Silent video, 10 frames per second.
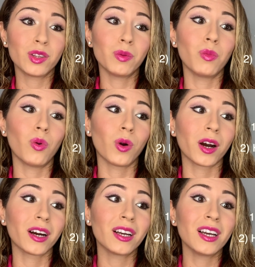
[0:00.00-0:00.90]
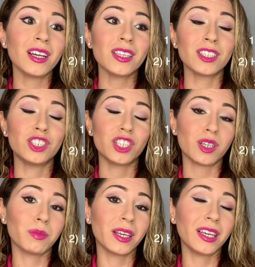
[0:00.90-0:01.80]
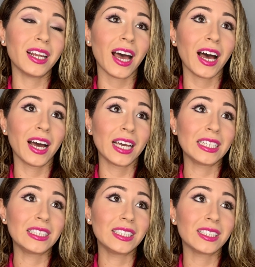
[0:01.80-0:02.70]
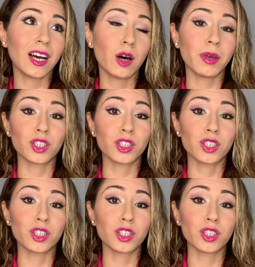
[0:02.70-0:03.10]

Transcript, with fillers: the more legitimate and um,